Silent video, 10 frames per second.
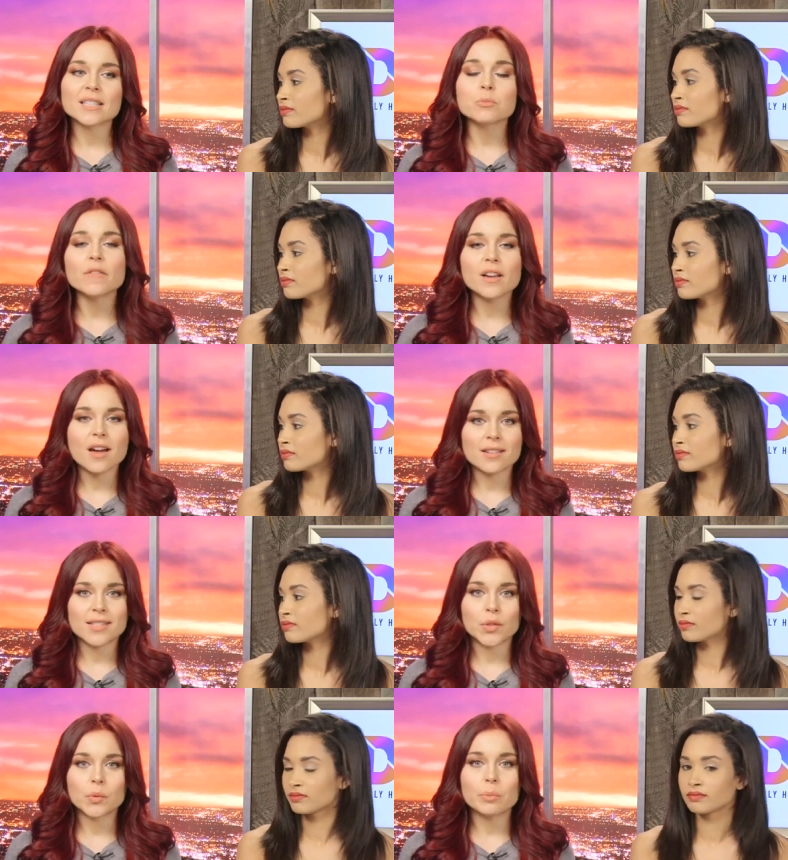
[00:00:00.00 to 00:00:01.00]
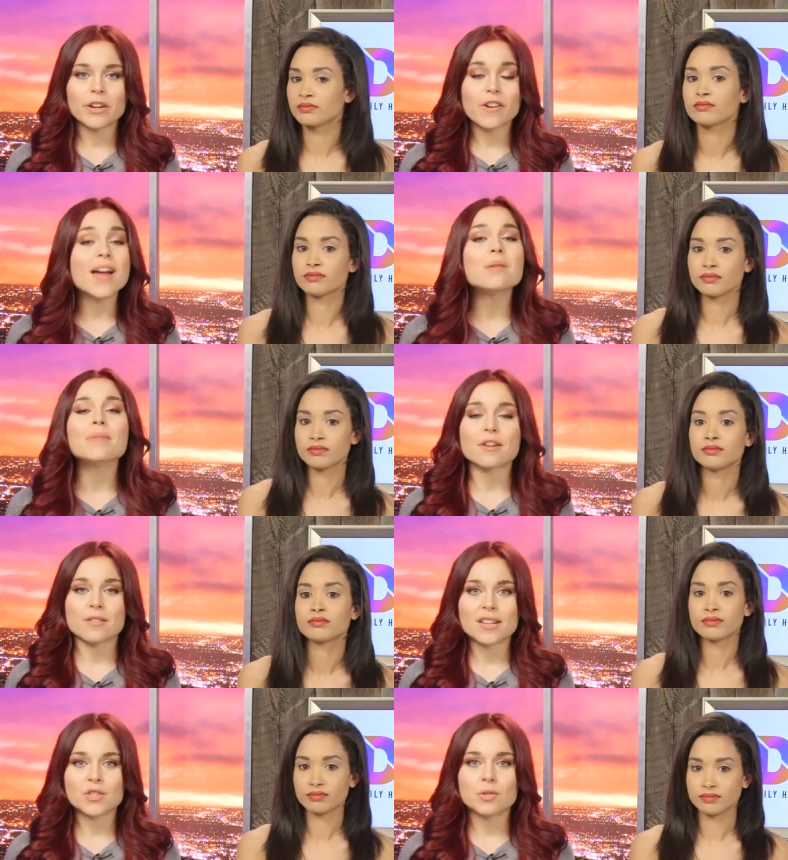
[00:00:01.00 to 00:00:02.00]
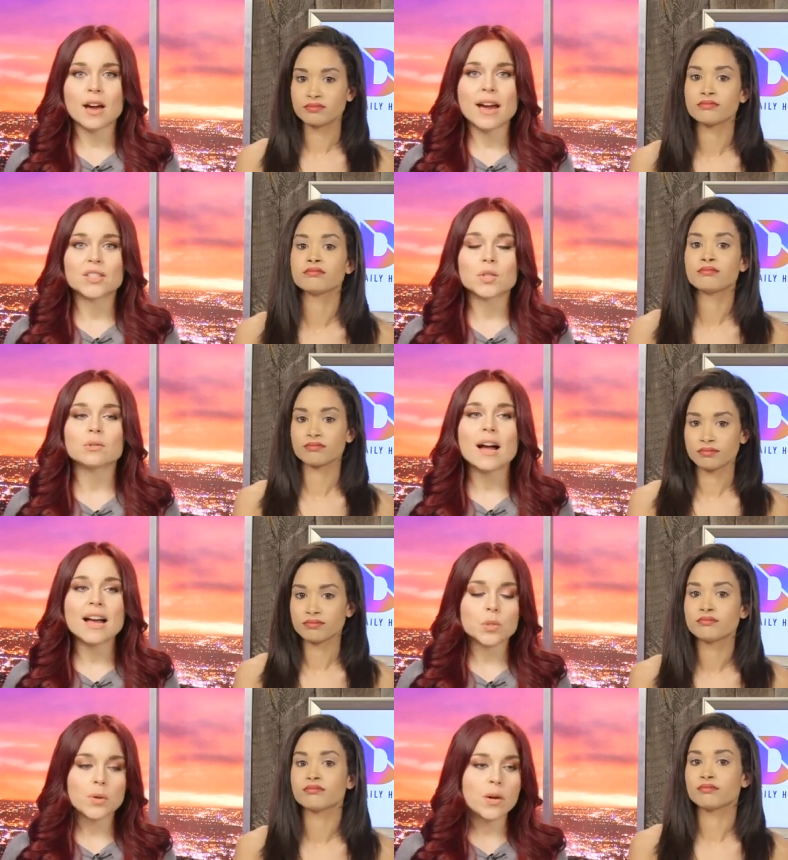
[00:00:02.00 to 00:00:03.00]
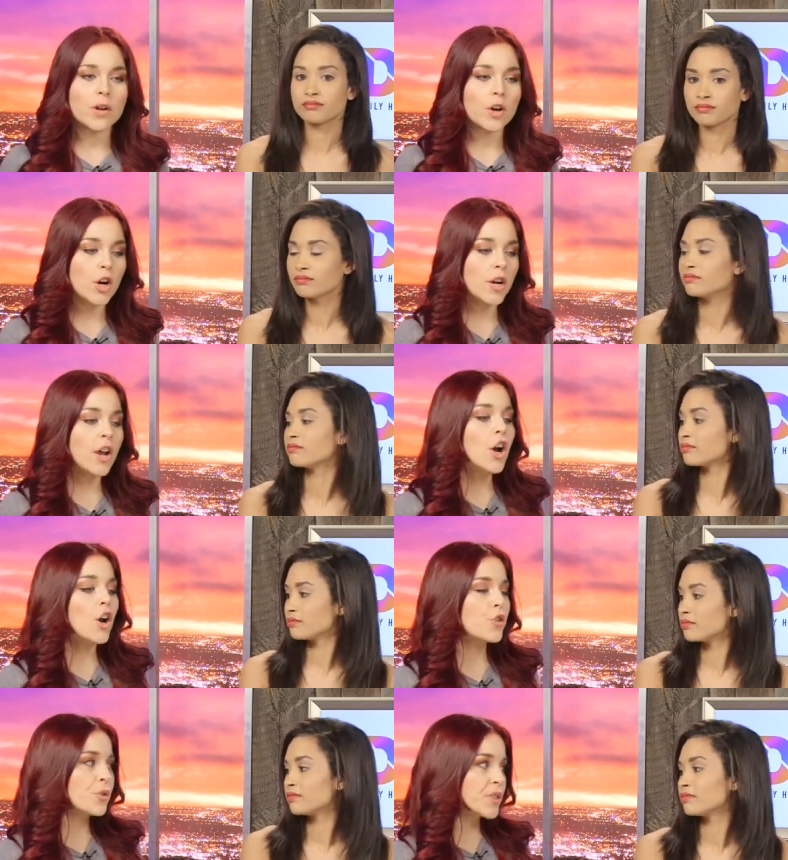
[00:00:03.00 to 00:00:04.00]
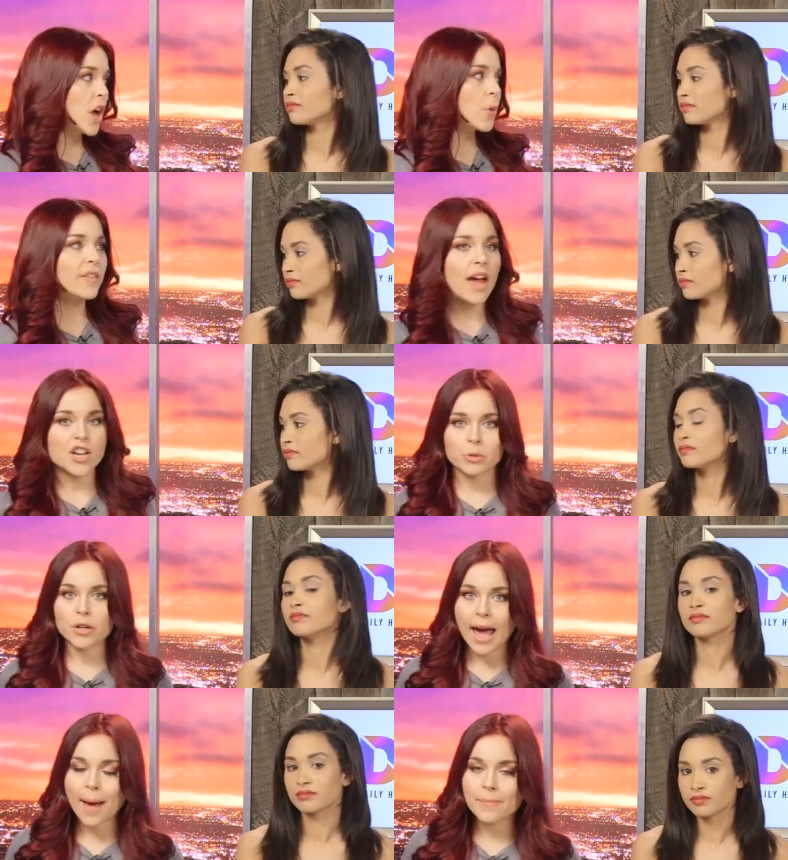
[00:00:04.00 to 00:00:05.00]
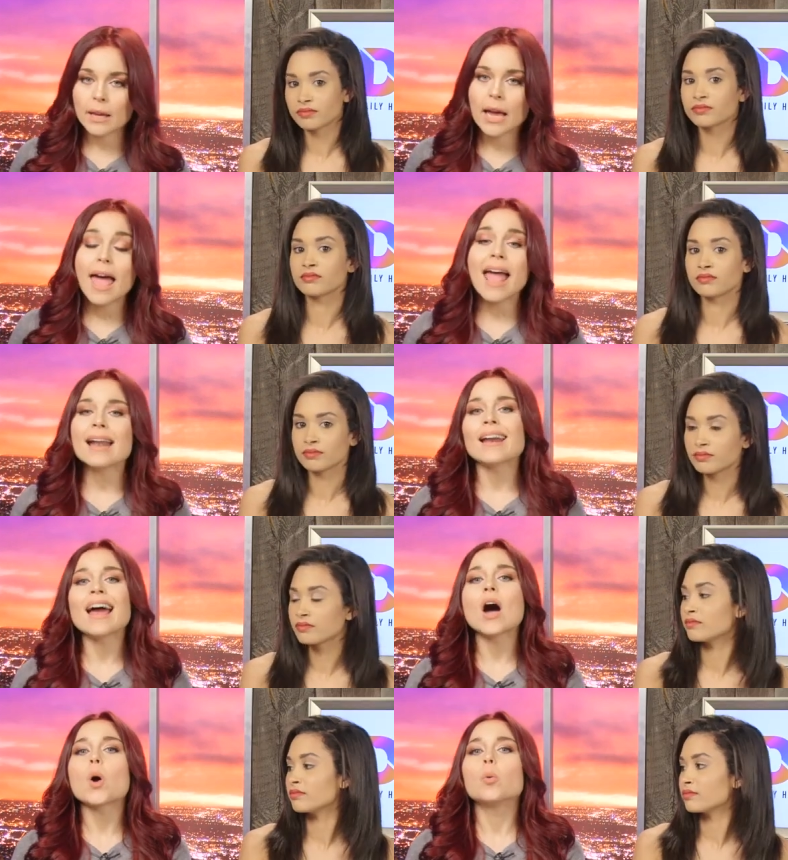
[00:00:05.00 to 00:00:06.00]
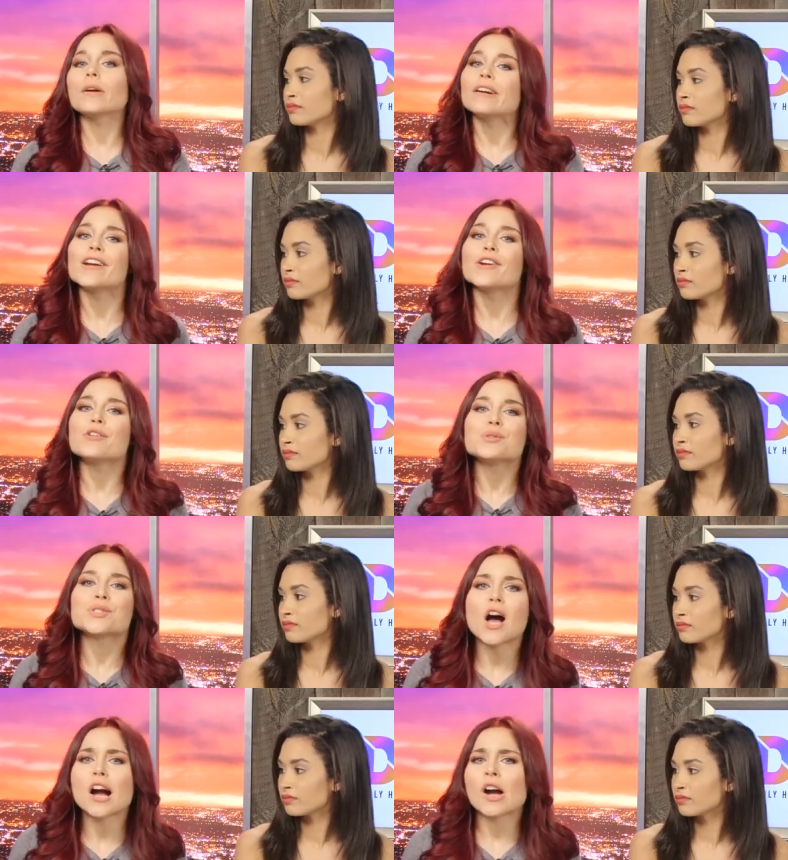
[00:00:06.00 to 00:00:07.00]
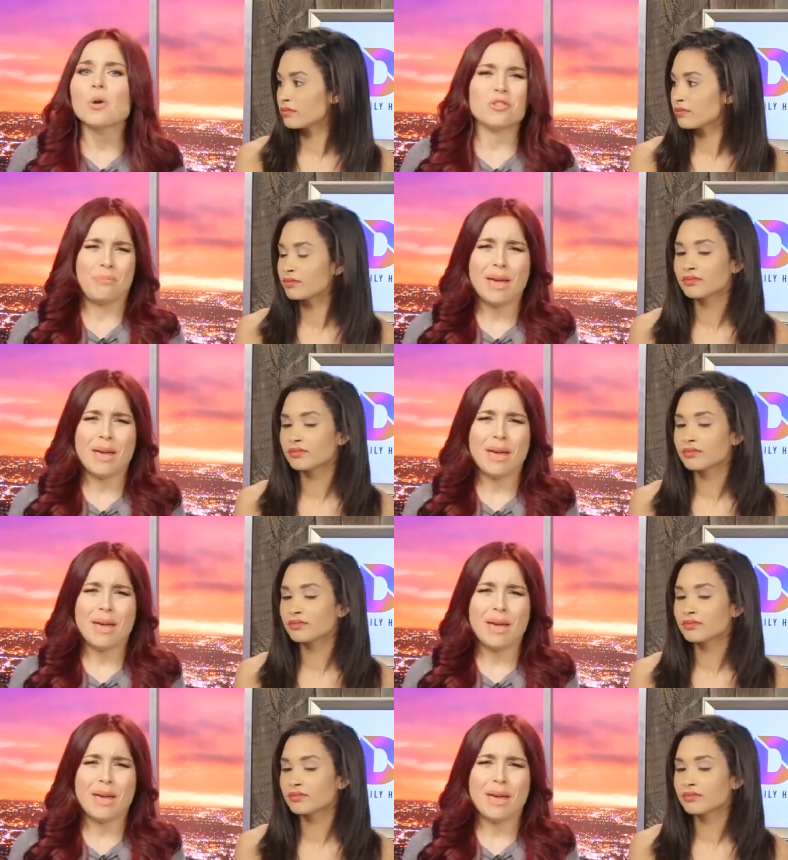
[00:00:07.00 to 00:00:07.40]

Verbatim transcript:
Speaker 1: is moving on to bigger and better things, you guys. So last week we heard her new song with Cashmere Cat. And now we're hearing her new song with